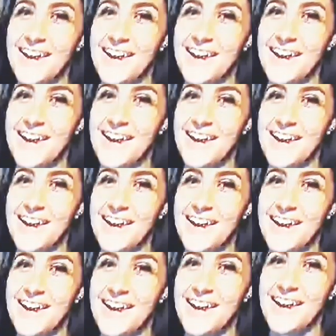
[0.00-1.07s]
do a Sean
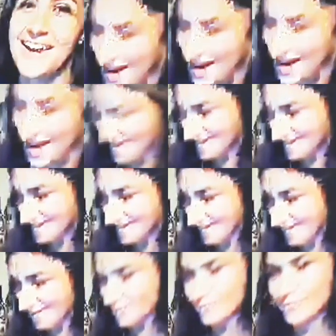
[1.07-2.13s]
Connery accent.
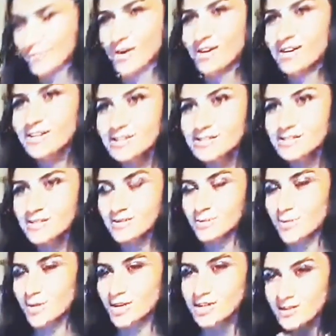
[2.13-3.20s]
Like Marcus?
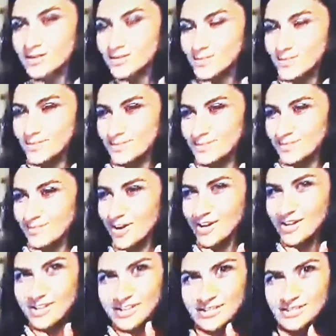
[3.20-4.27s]

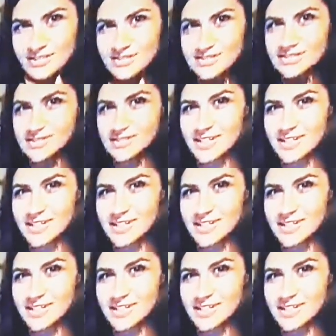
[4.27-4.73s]
Marcus?